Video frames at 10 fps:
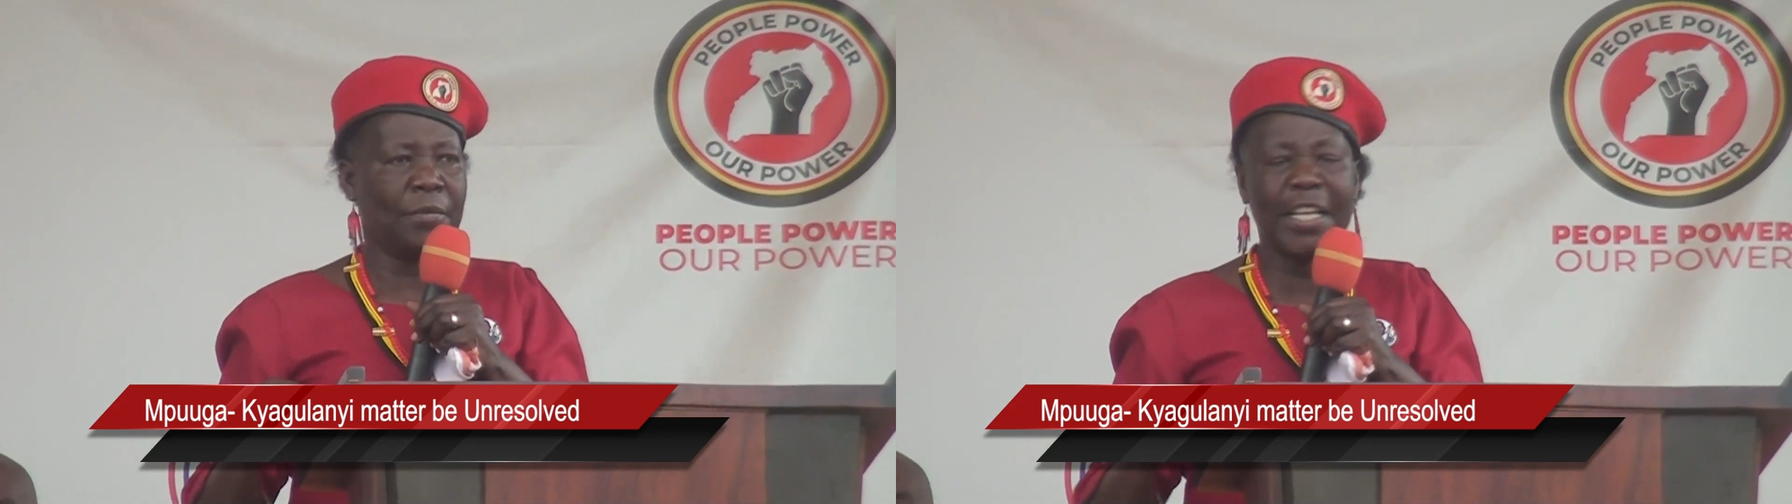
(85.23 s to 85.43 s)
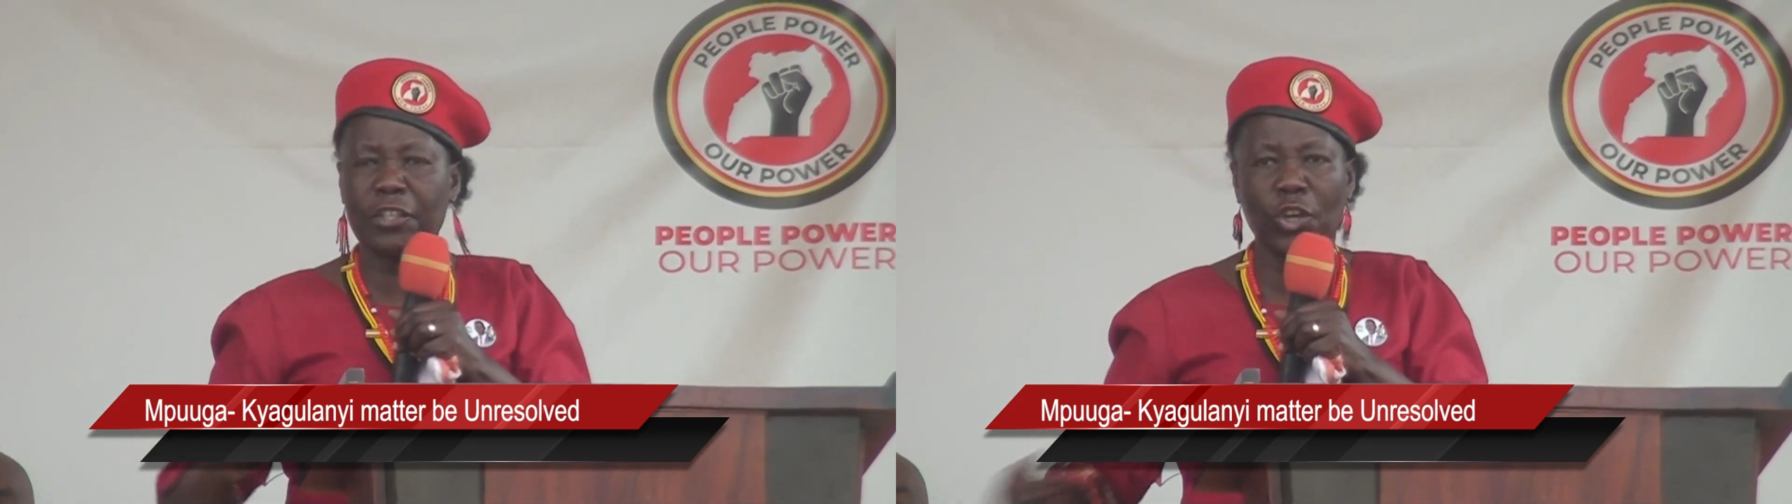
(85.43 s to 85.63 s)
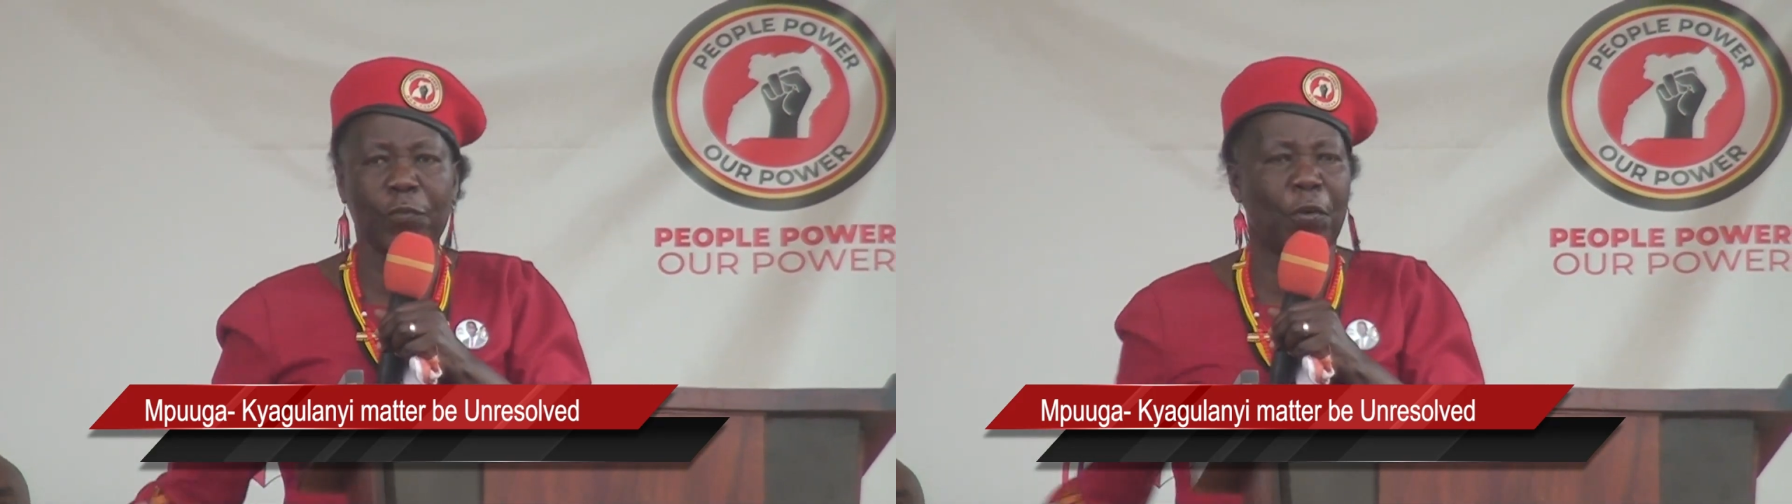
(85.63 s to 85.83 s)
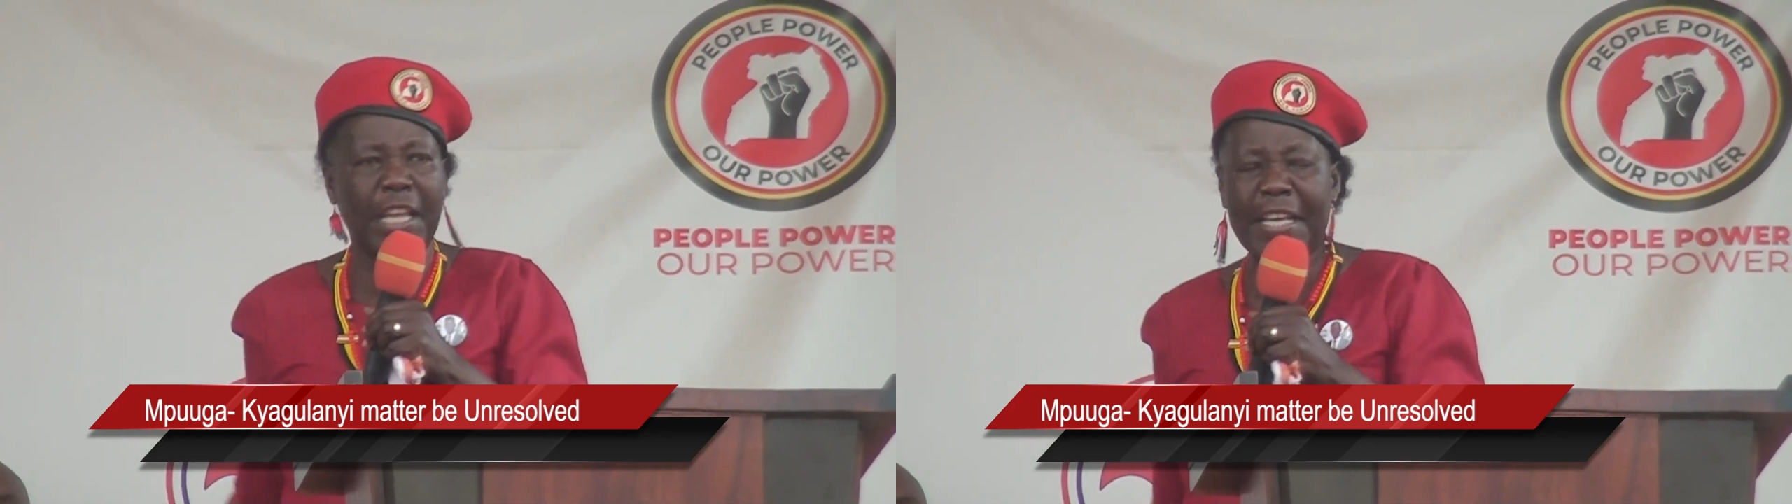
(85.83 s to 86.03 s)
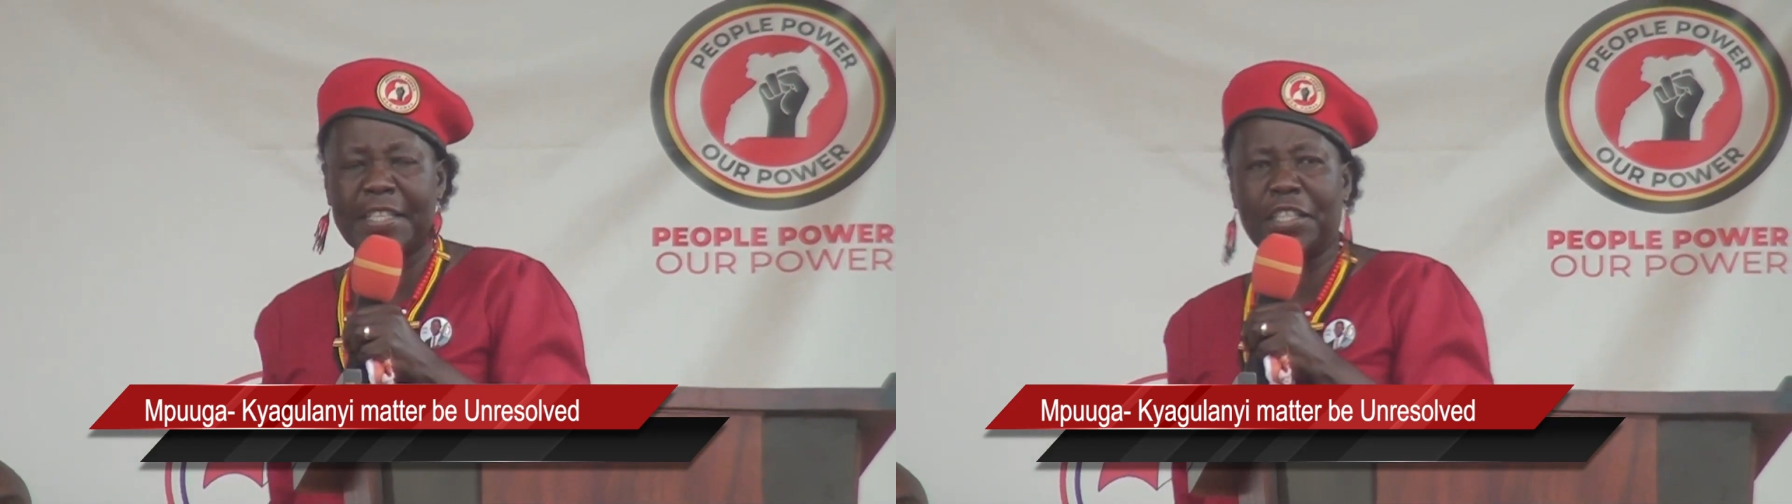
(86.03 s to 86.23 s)
It's not for
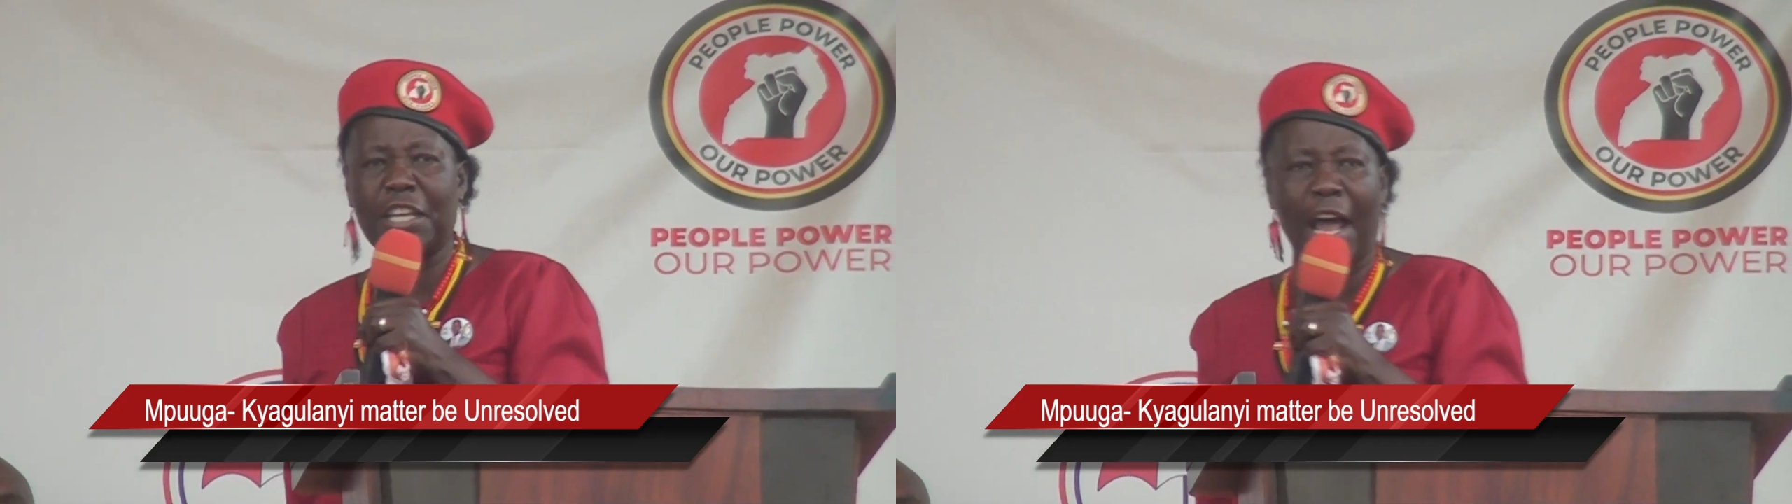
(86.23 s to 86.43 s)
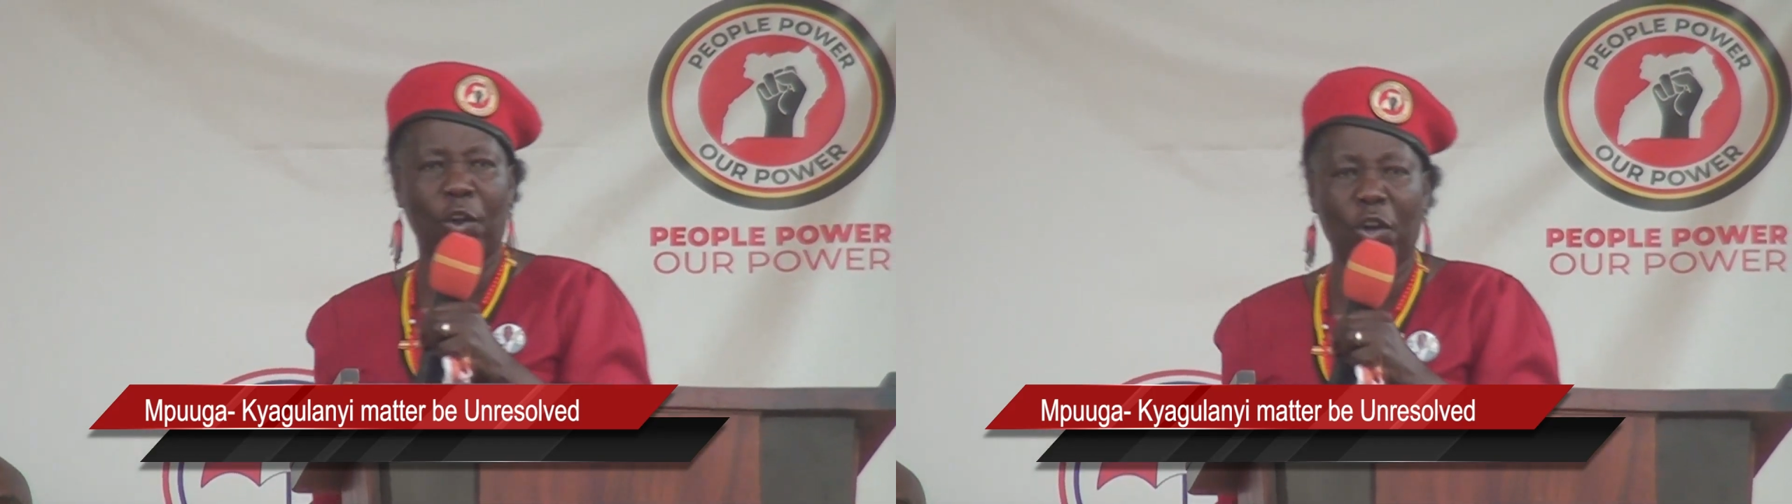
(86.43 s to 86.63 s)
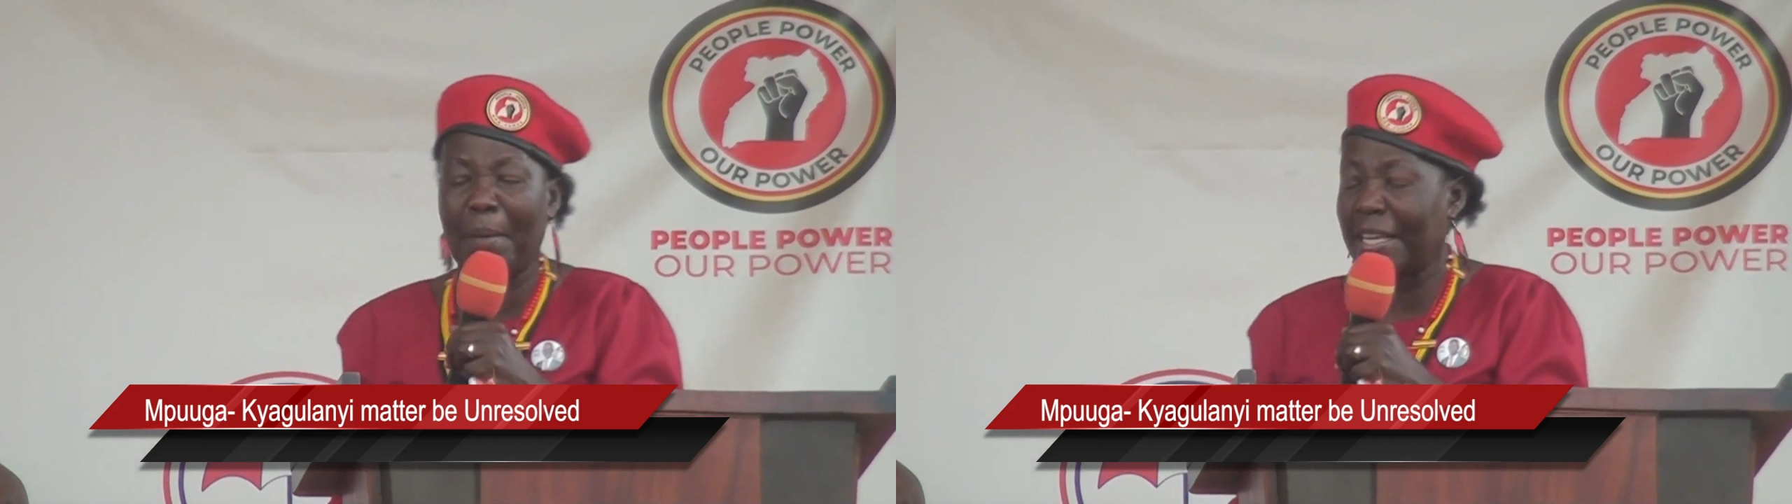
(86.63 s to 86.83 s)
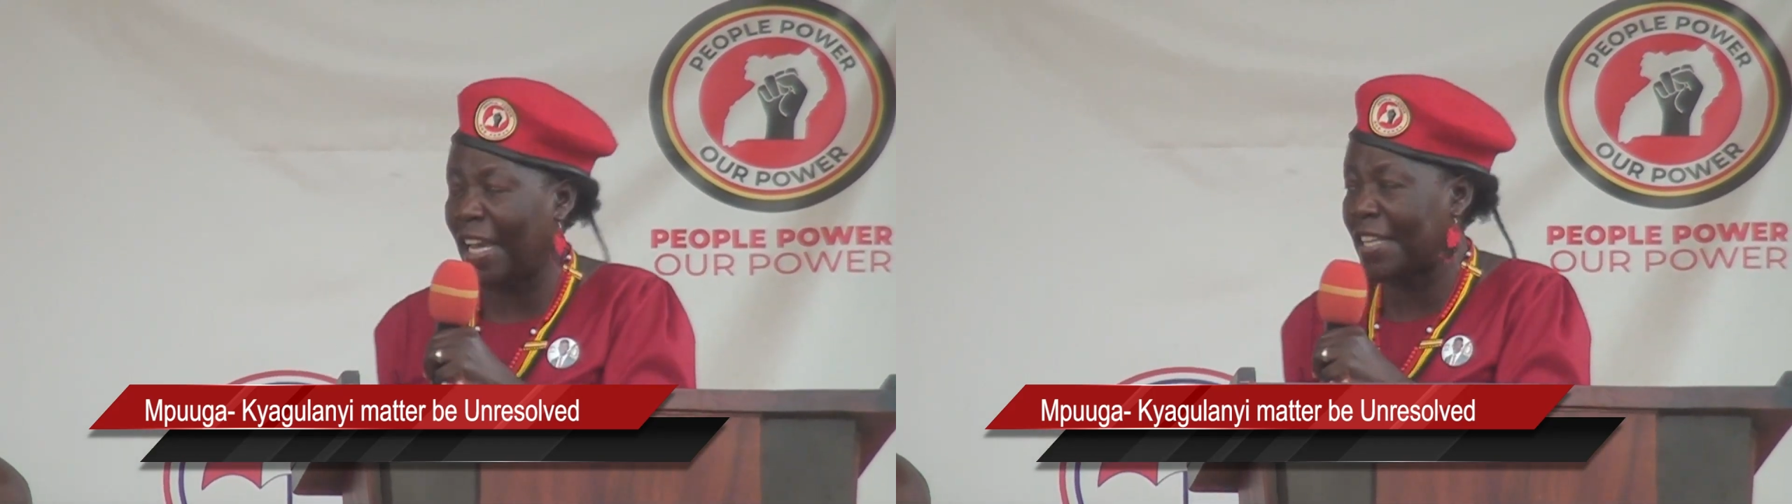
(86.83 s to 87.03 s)
the SG alone, much